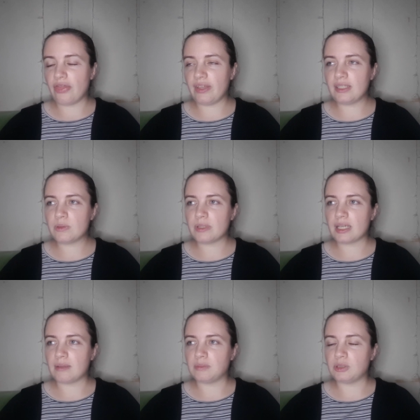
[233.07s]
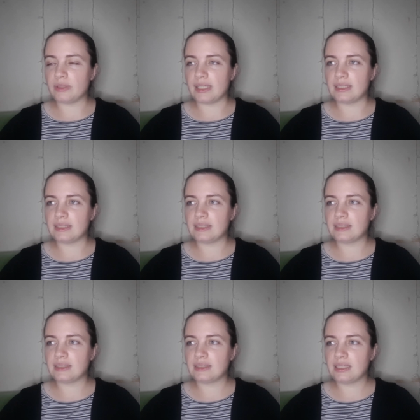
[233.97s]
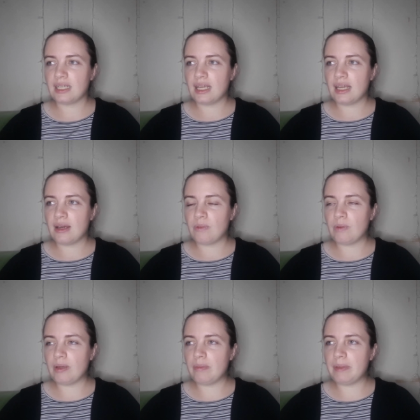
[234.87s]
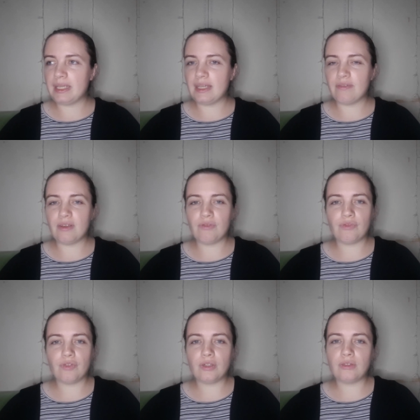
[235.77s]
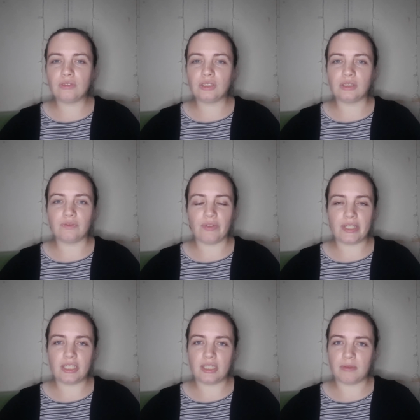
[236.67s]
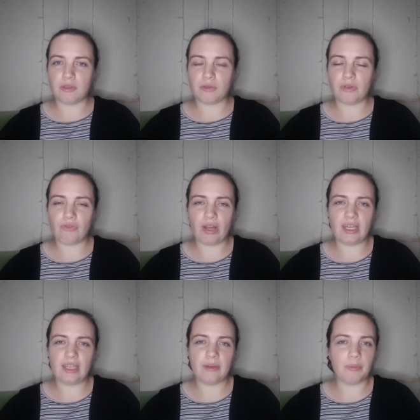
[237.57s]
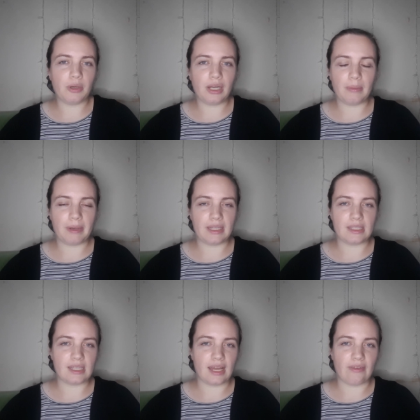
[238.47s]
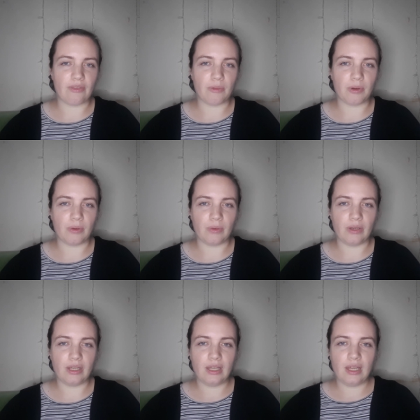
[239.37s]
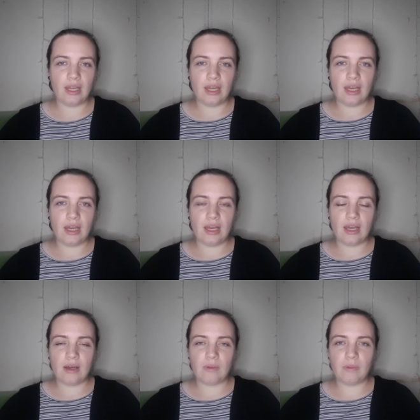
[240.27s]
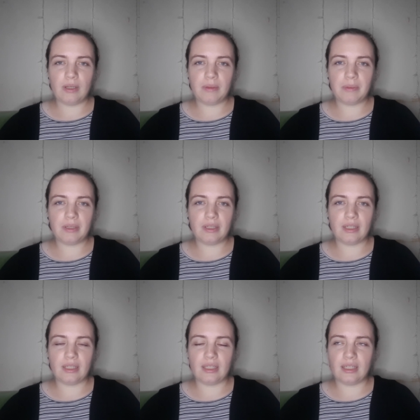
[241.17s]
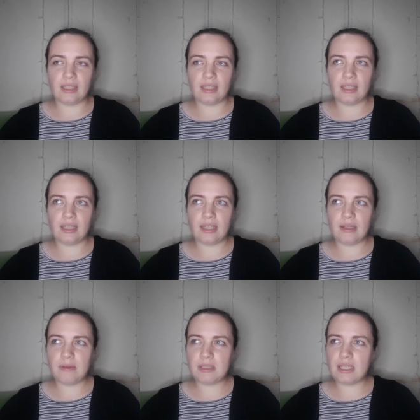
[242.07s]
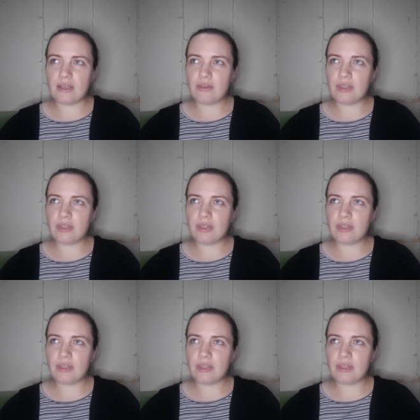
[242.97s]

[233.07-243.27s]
things would come to us. We would be given fruits and vegetables. We'd find an umbrella by the side of the road. We would, it was little